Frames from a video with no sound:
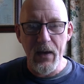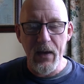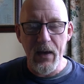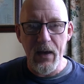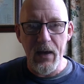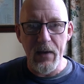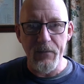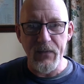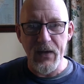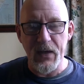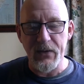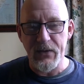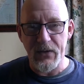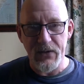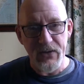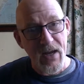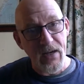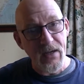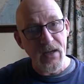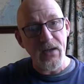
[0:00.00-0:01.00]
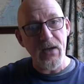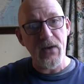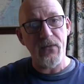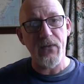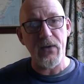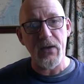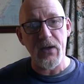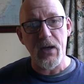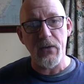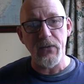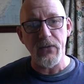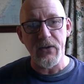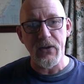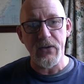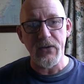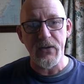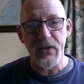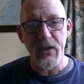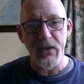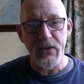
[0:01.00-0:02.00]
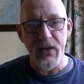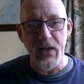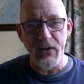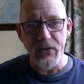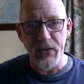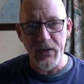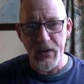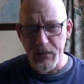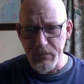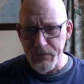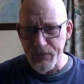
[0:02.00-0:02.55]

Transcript: understanding different cultures, essentially.